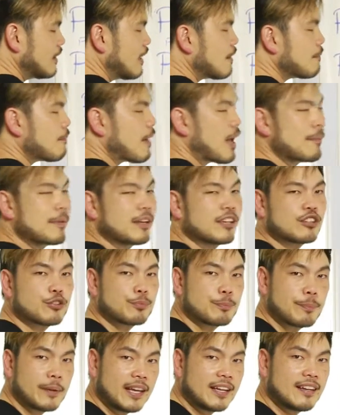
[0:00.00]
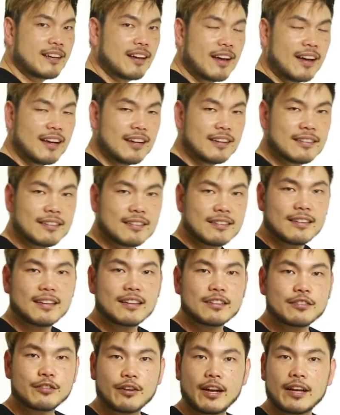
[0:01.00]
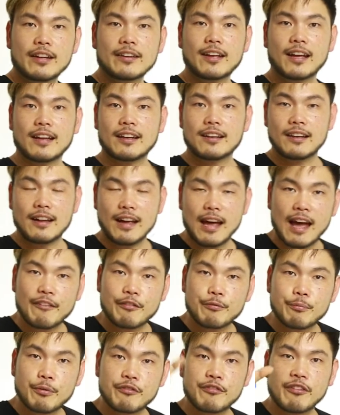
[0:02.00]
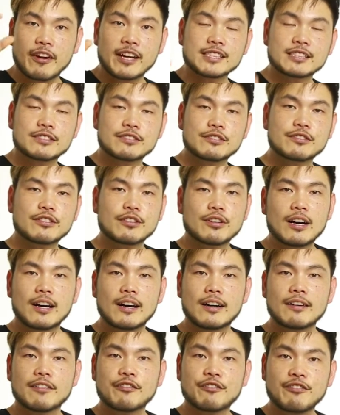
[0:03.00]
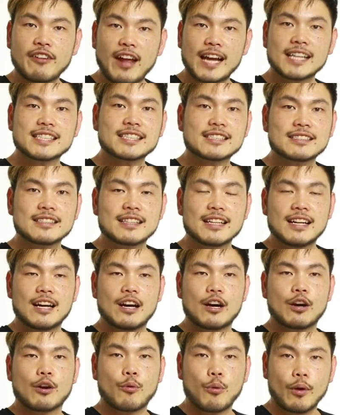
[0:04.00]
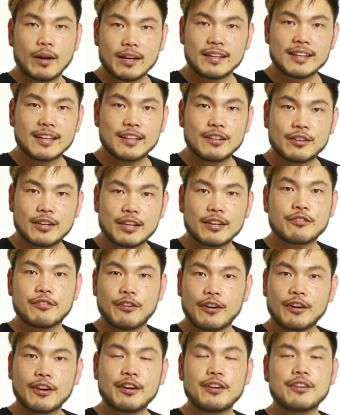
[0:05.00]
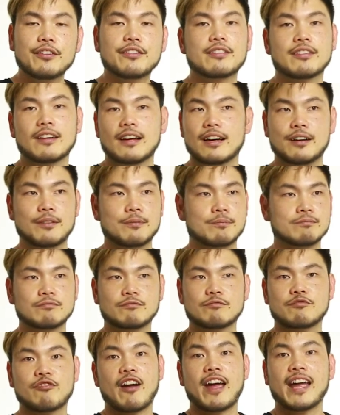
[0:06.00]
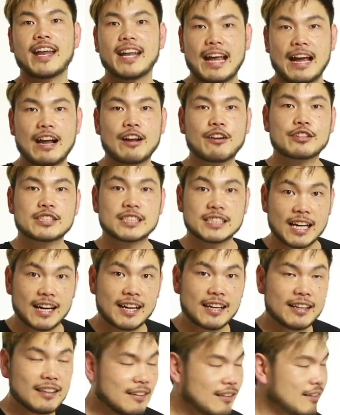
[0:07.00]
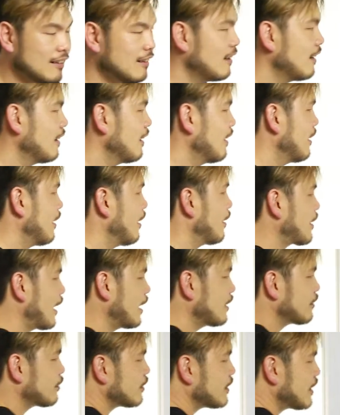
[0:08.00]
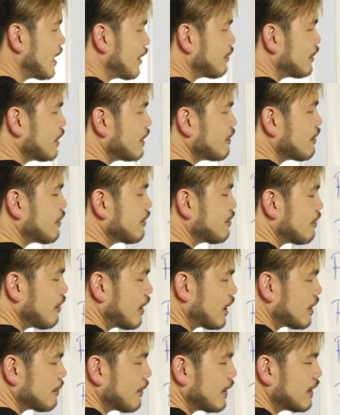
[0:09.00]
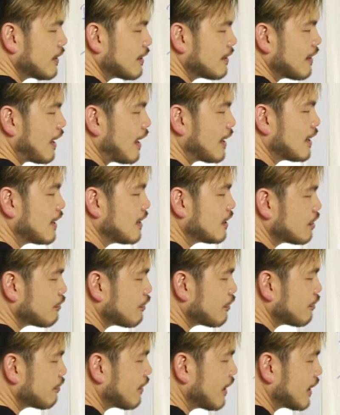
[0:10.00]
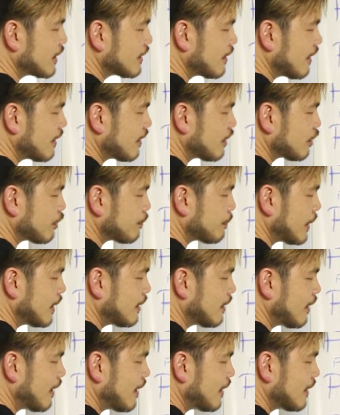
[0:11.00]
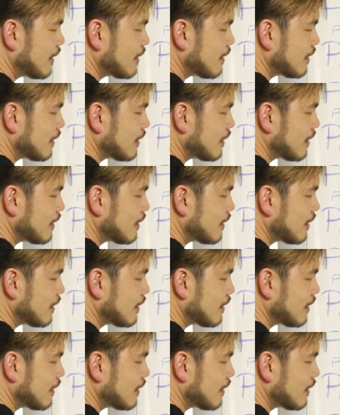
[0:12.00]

maybe a speed light, so that you can have professional flash quality looking photos, rain, hail or shine. Okay, so definitely recommended at least a reflector and a speed light.